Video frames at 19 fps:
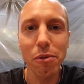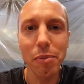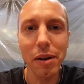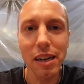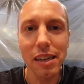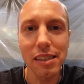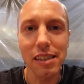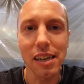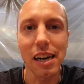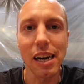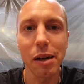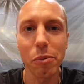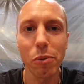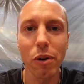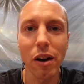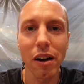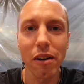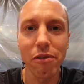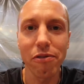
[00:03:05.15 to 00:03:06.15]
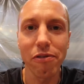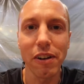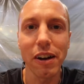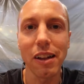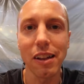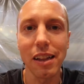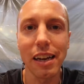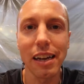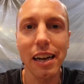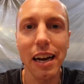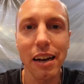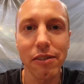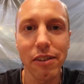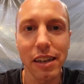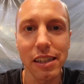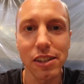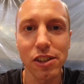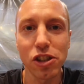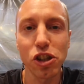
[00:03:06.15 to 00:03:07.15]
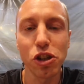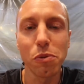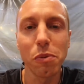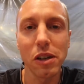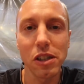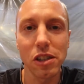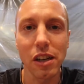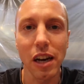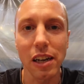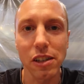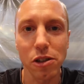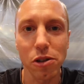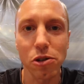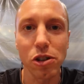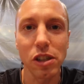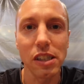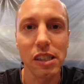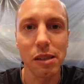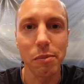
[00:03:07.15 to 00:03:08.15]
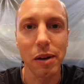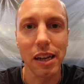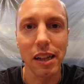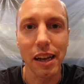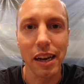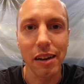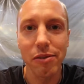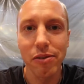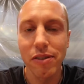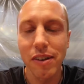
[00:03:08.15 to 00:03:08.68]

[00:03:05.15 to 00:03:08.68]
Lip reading: been a time where I've felt like I've had too much nacho cheese in my life.